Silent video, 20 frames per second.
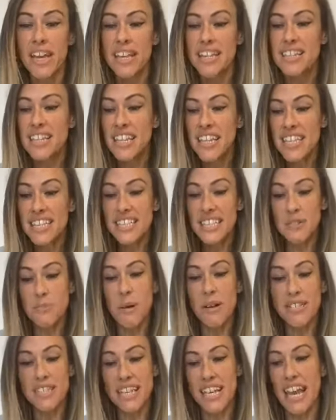So this is
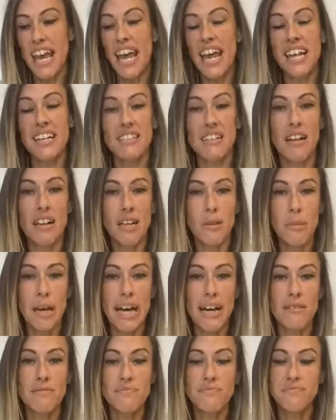what today is all
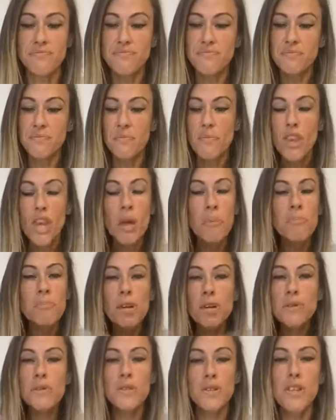about.
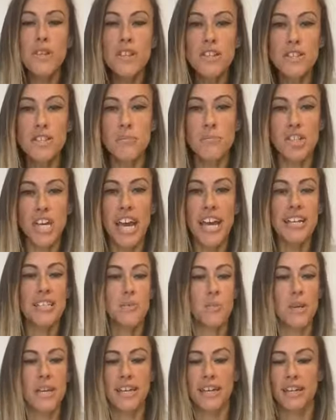Most other
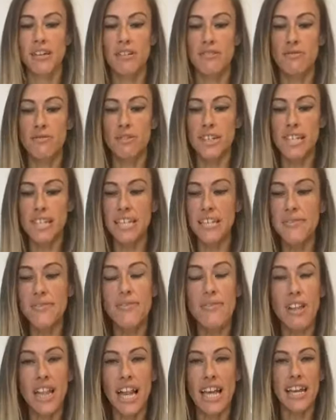subjects we can really,
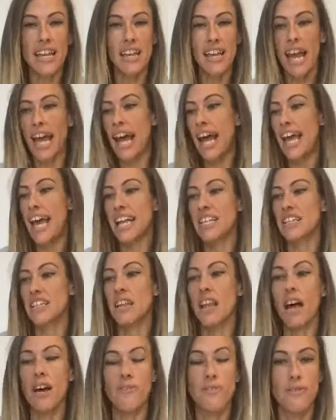like, I add a
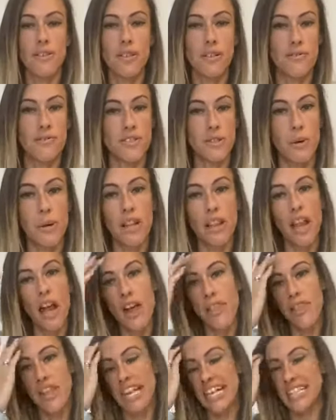lot of fluff to a lot
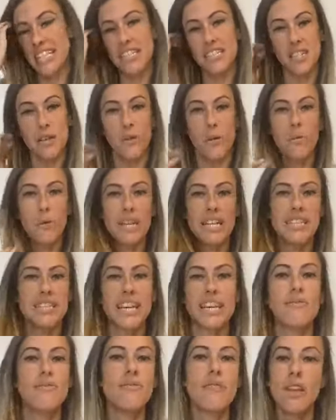of things I do. And when I
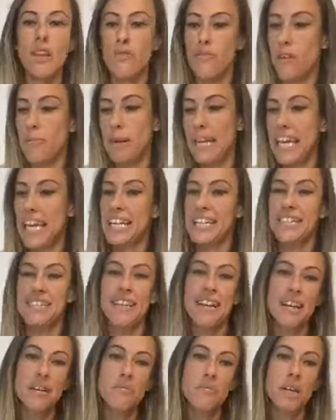say fluff, I mean
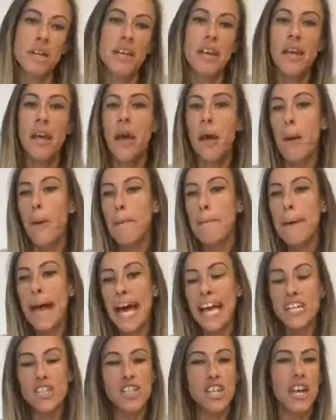excitement,
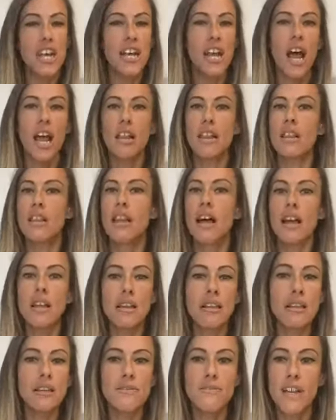passion, a lot of
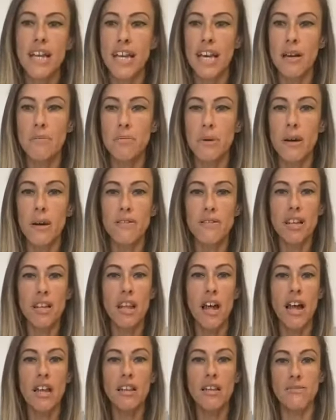love. Like I pour a
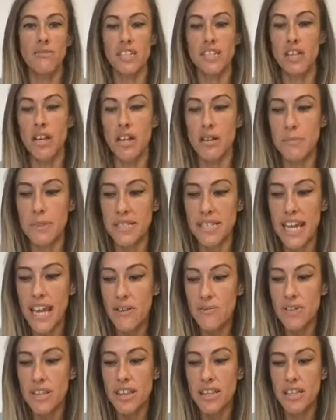lot of love into almost
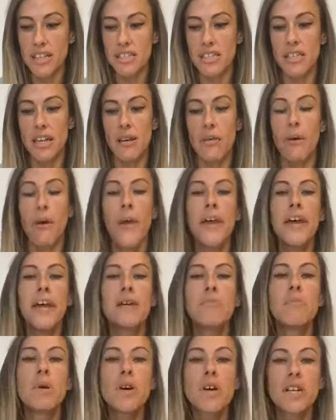everything I do.
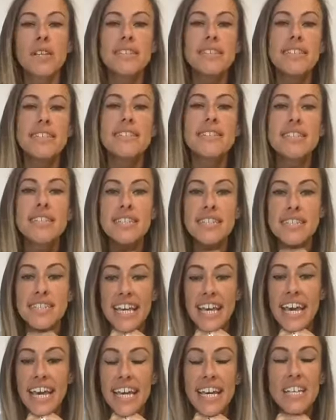But
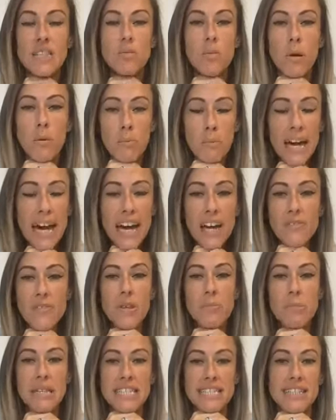consistency is one part of
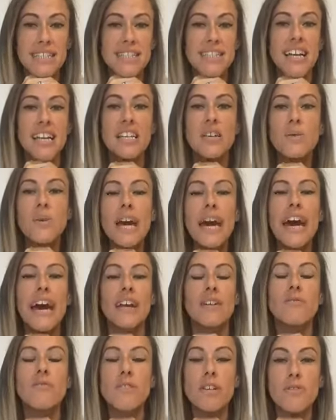your business that you
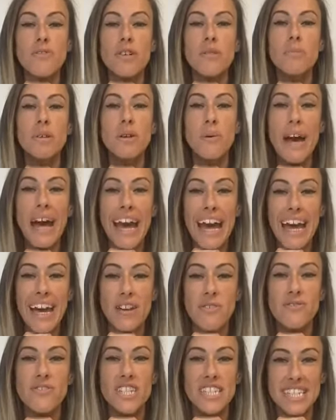can't fluff up. You
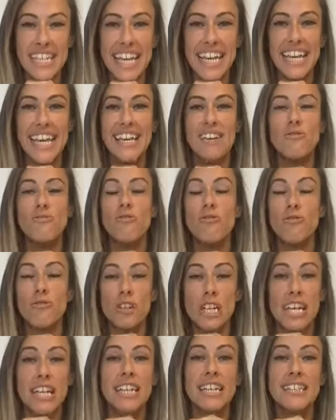have to take it
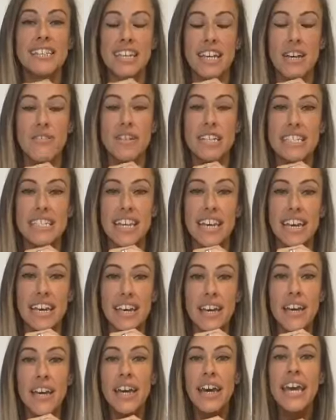really
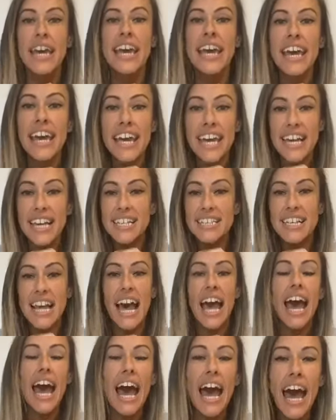seriously. It is
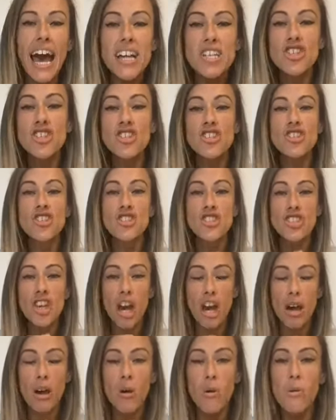
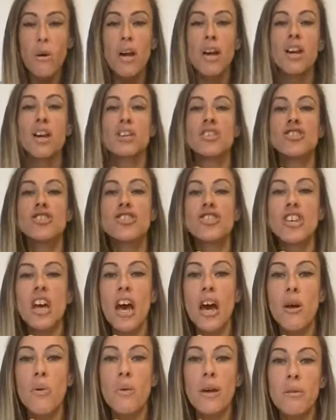so,
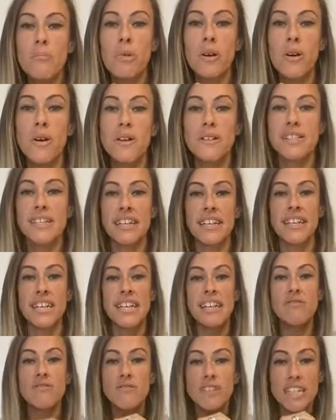so important.
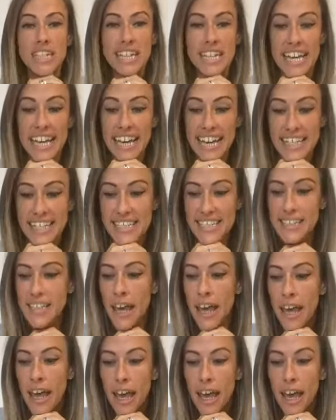It really is.